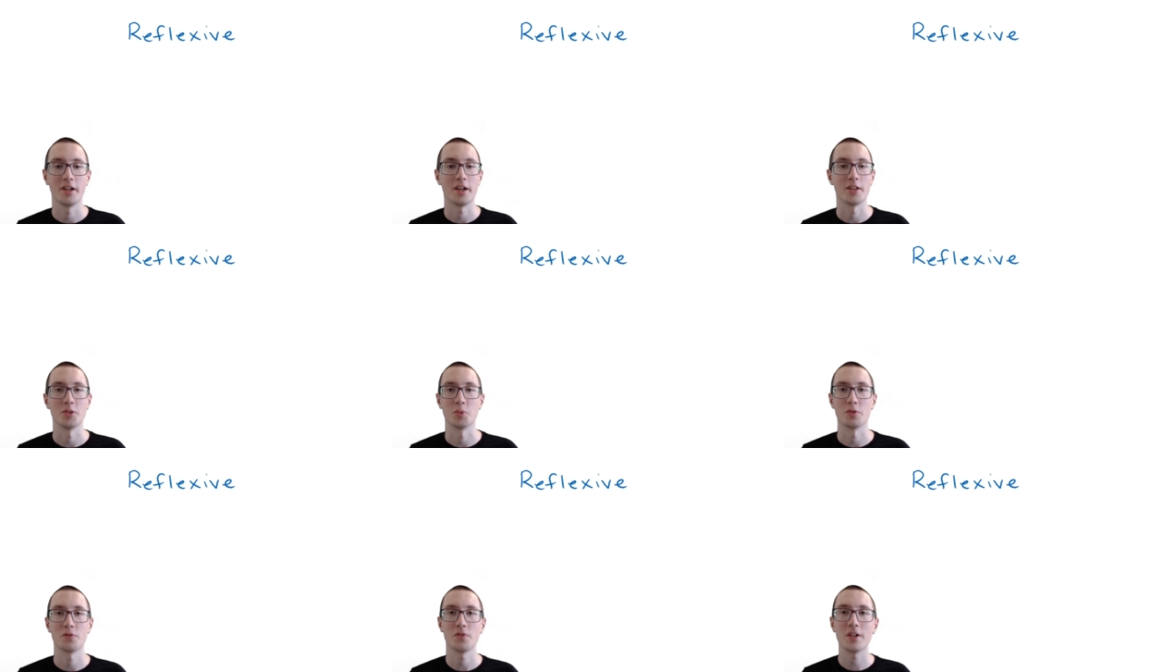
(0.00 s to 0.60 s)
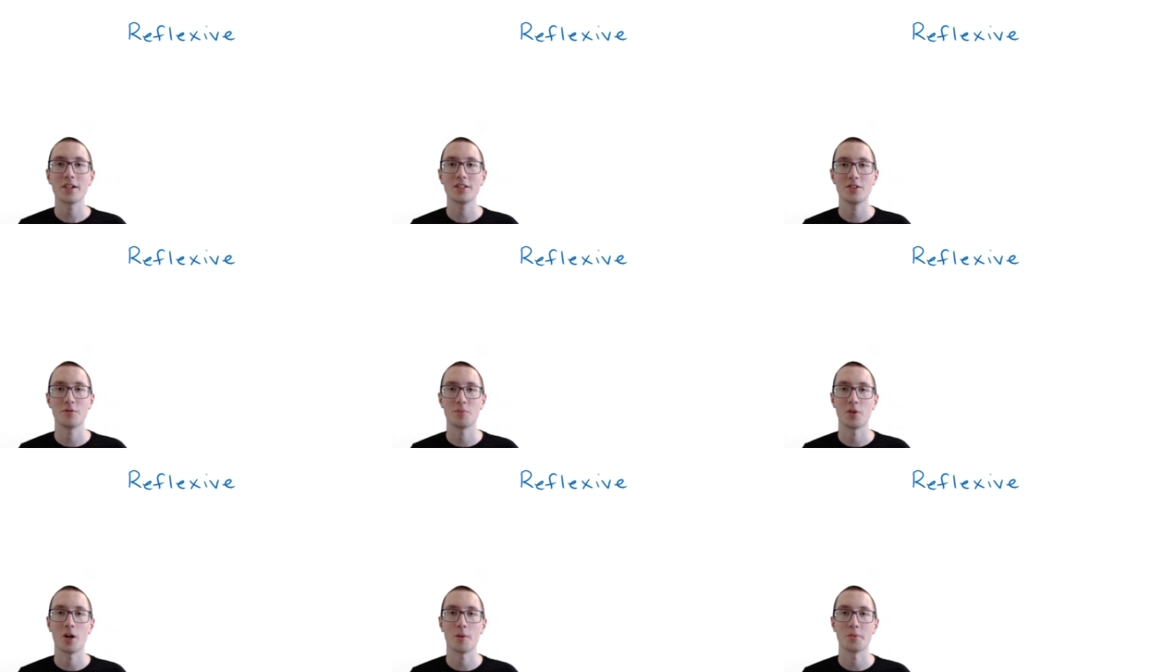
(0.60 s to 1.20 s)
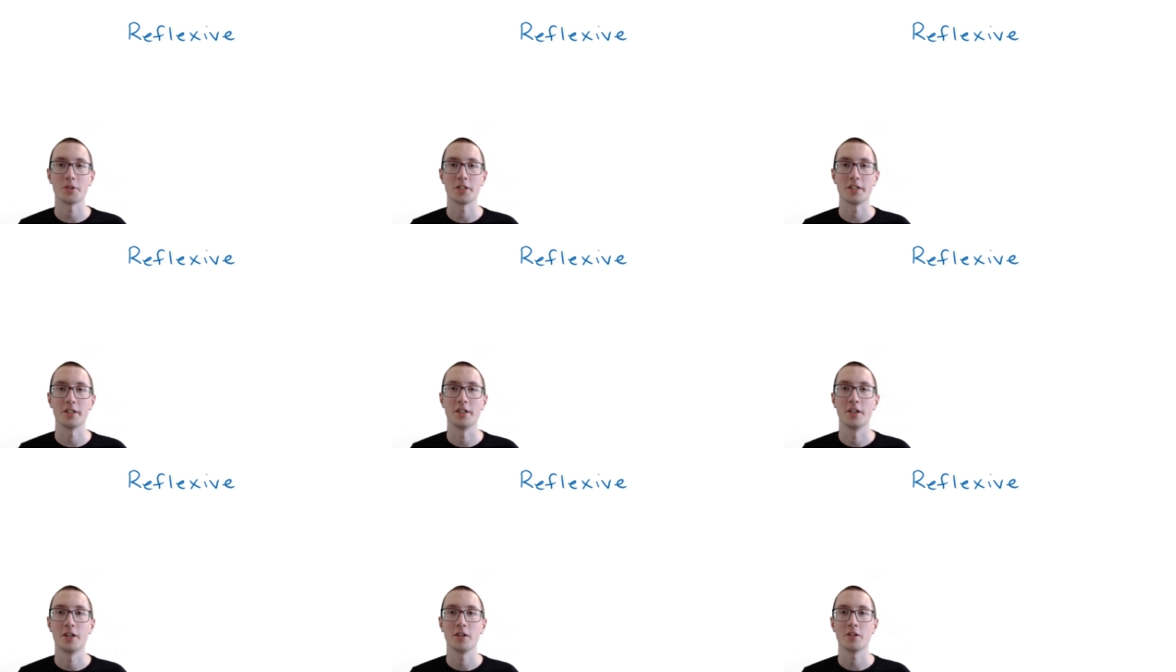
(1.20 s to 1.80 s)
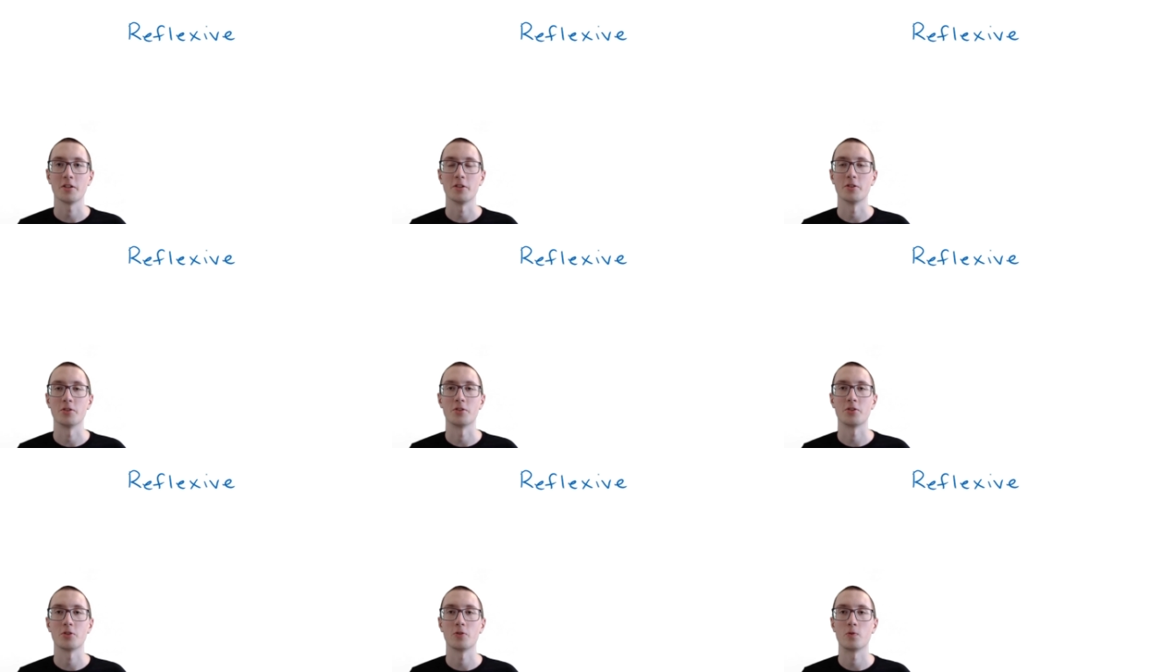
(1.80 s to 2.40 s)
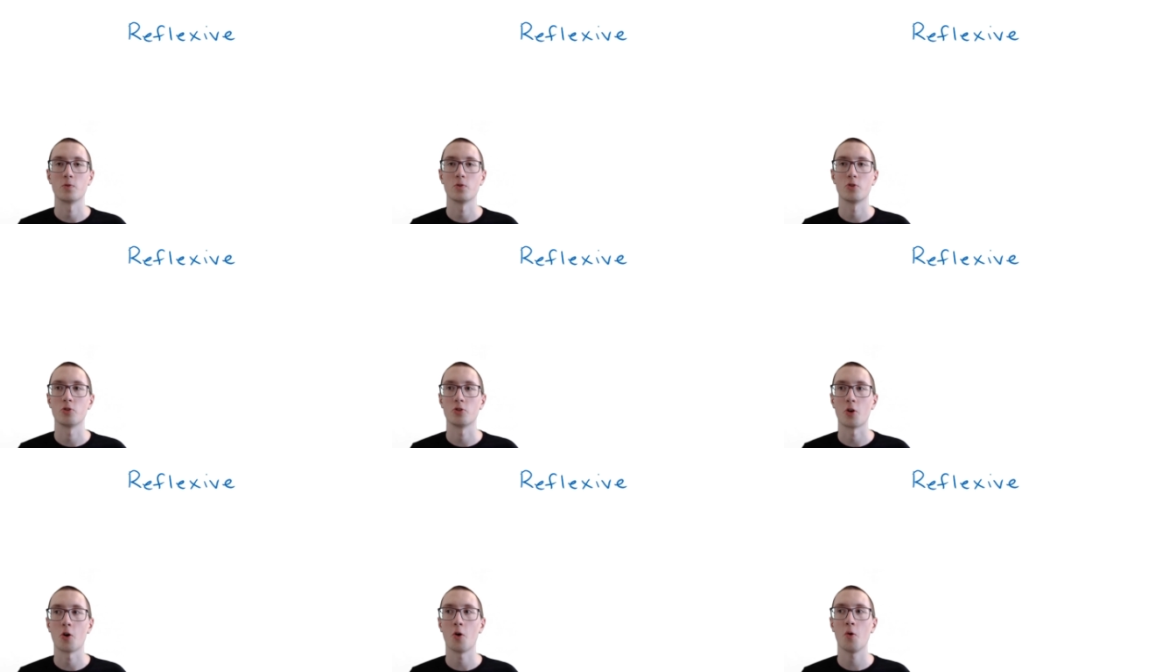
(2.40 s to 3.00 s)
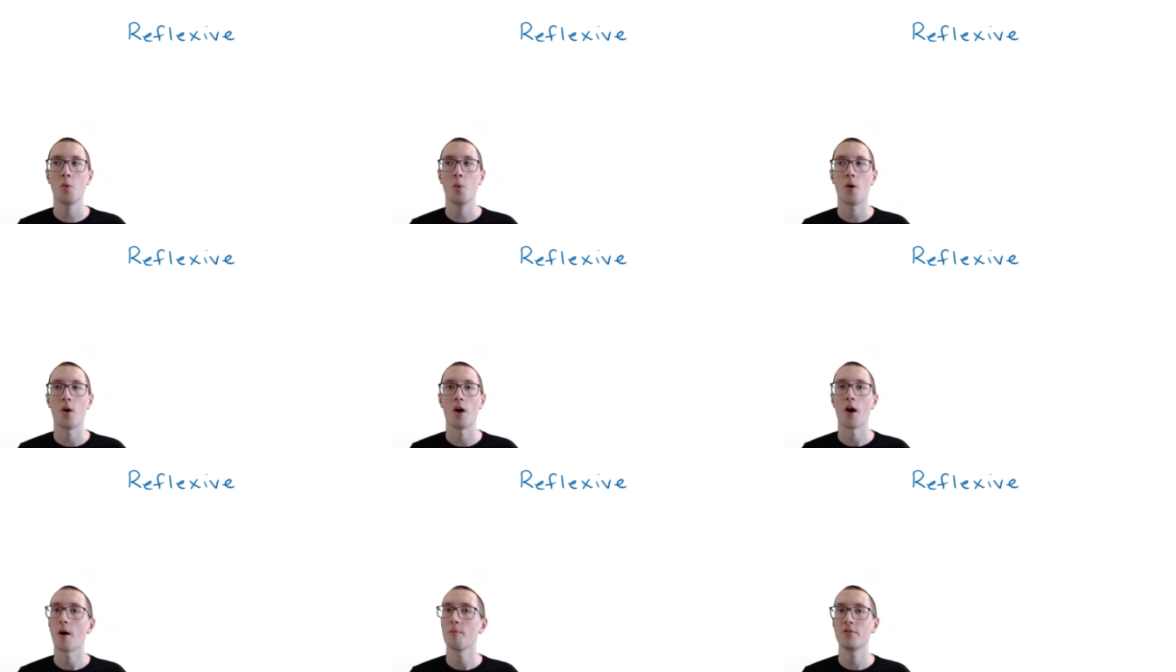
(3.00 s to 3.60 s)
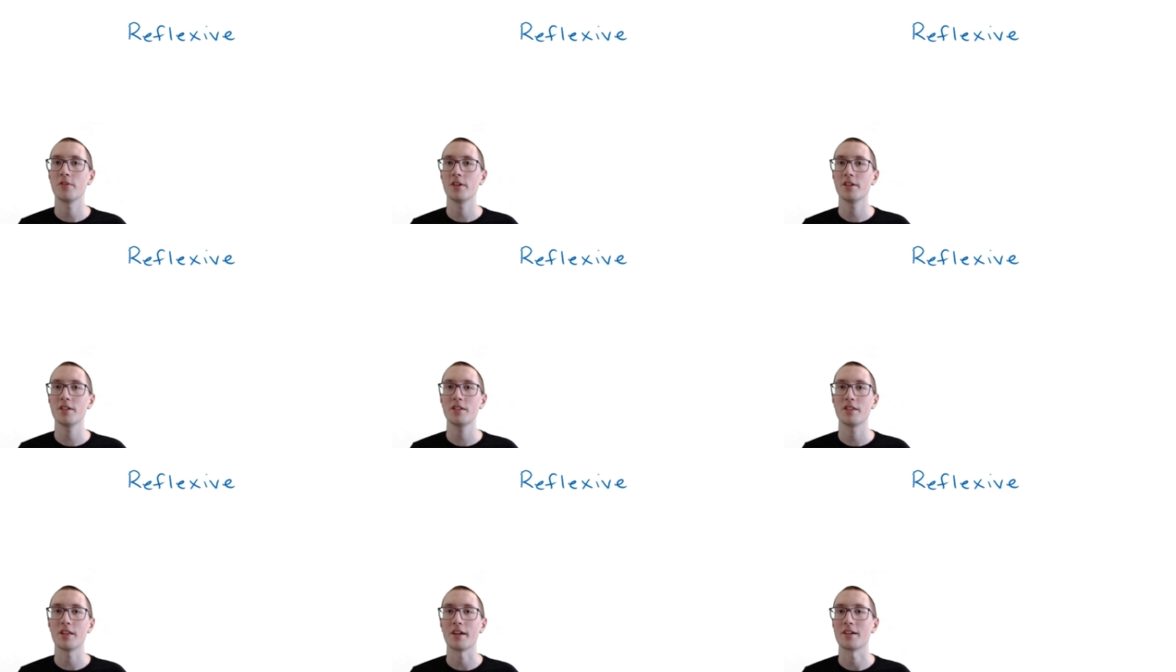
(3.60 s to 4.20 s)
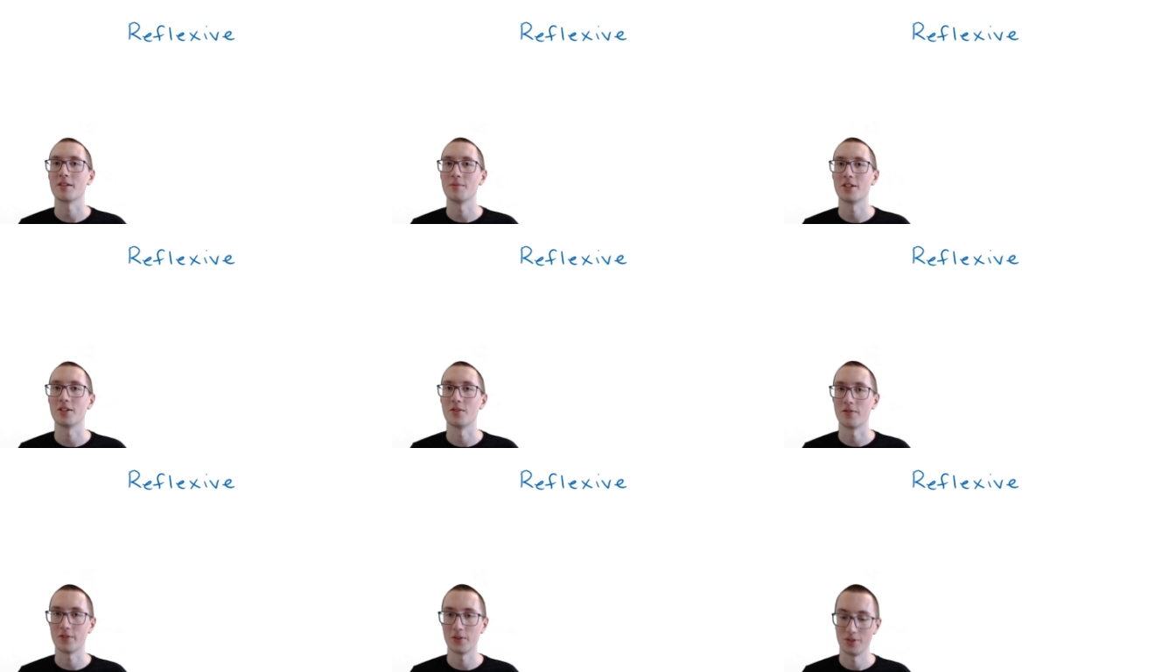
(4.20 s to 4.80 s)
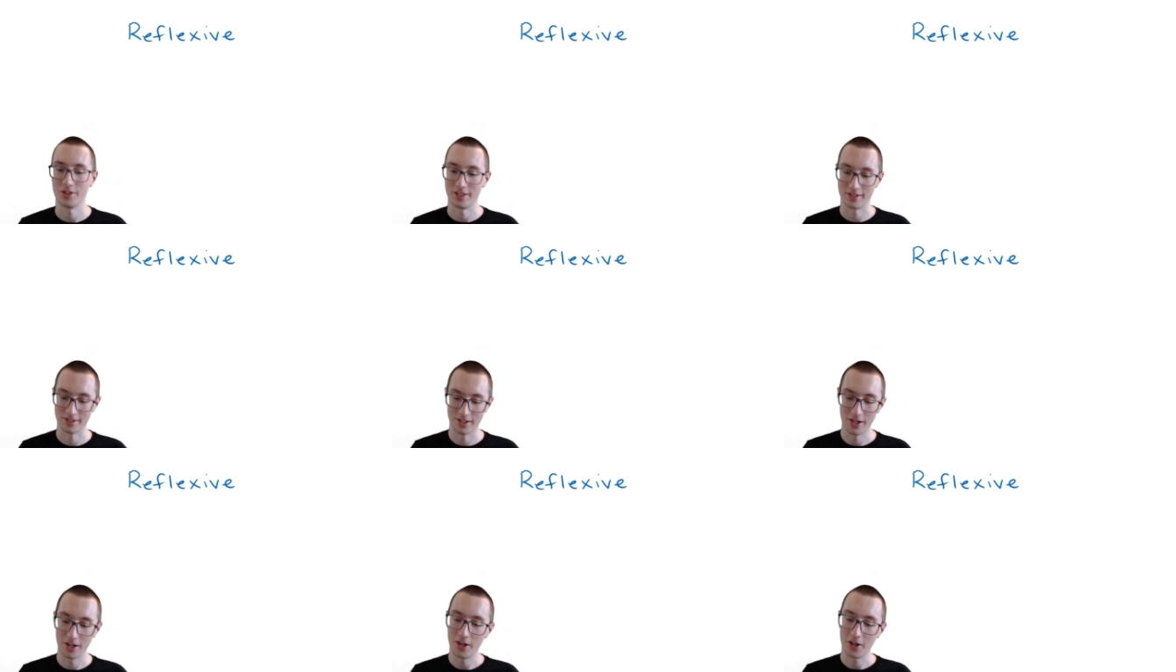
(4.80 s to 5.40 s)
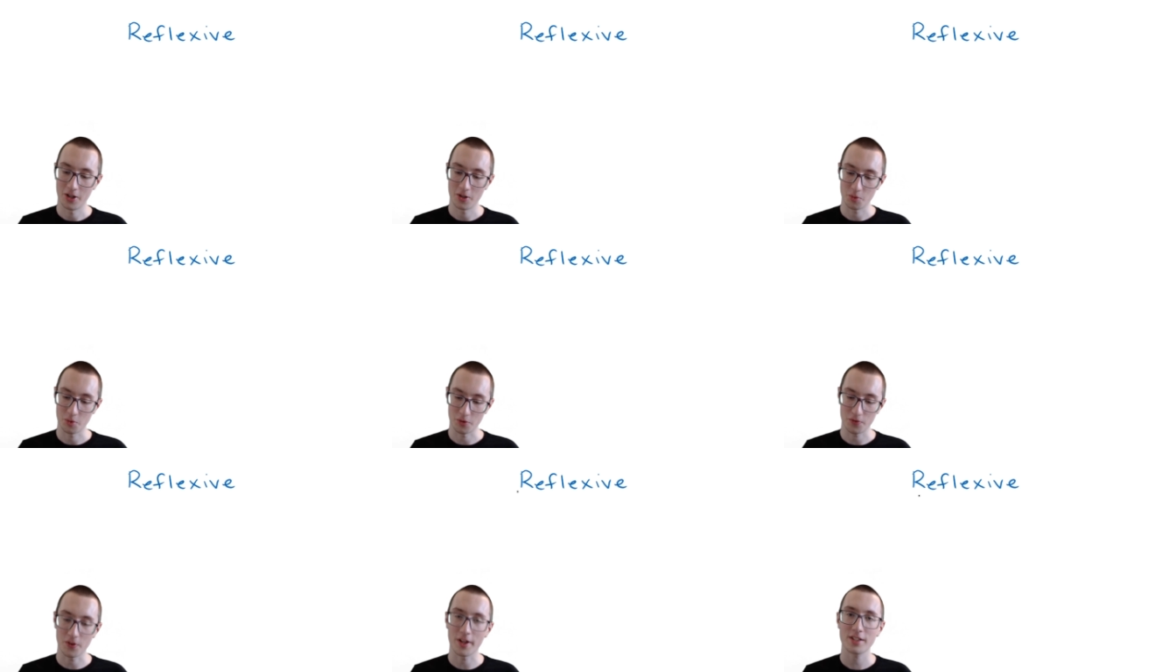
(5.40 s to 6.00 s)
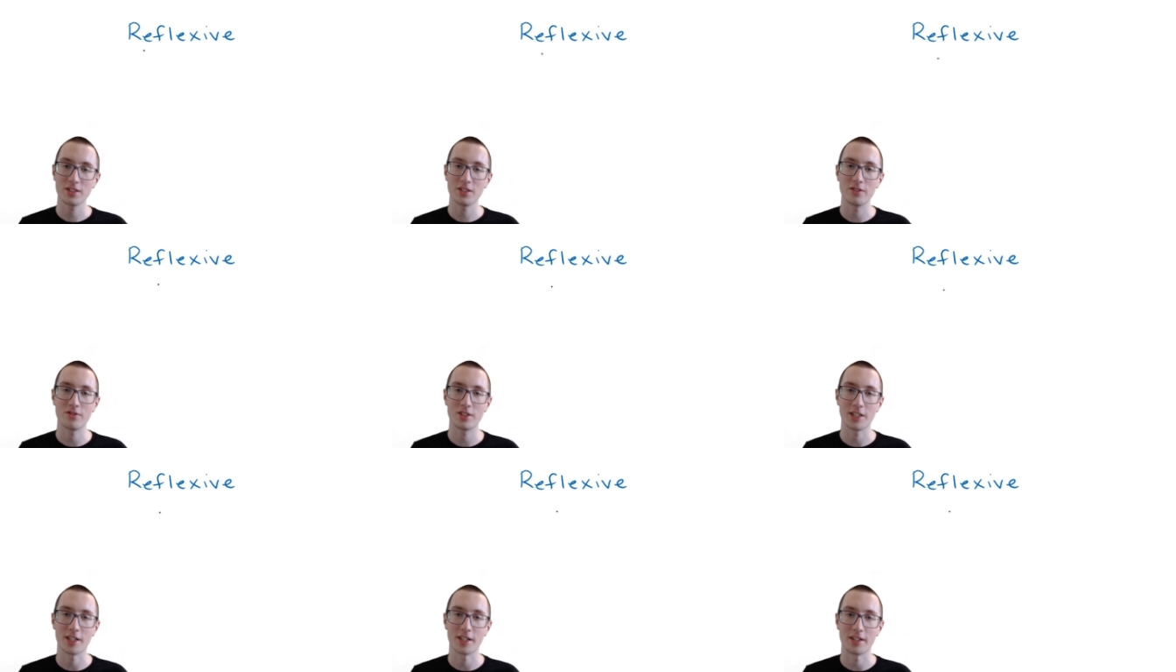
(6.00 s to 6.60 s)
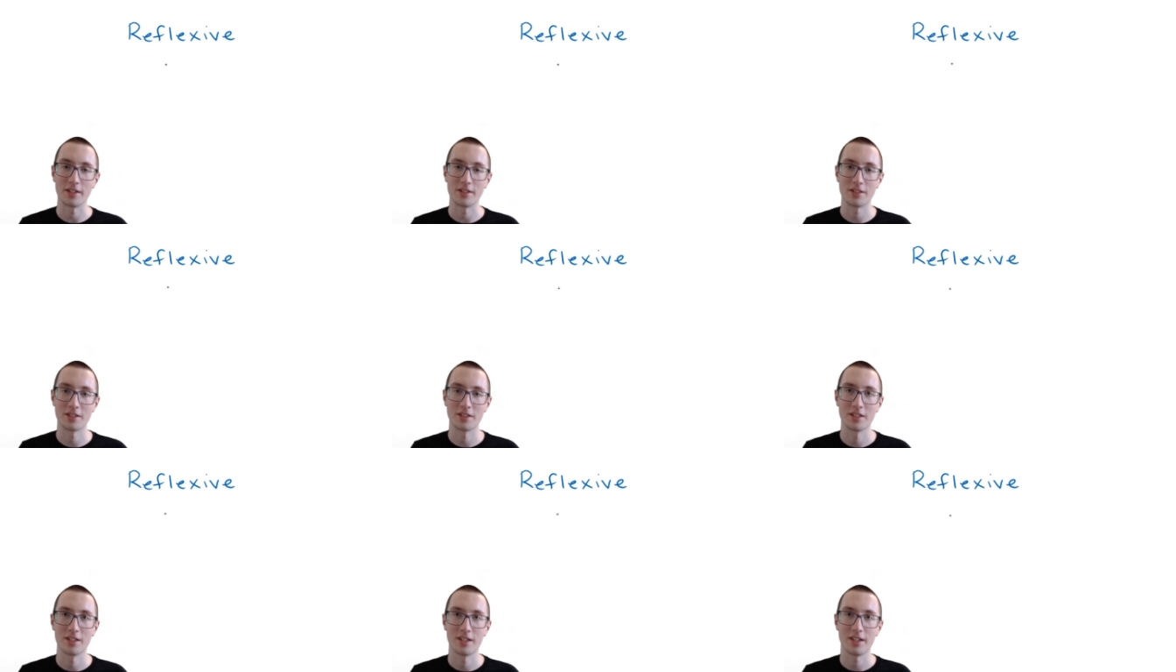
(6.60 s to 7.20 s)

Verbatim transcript: And the reflexive property is so obvious that it can be confusing. Reflexive says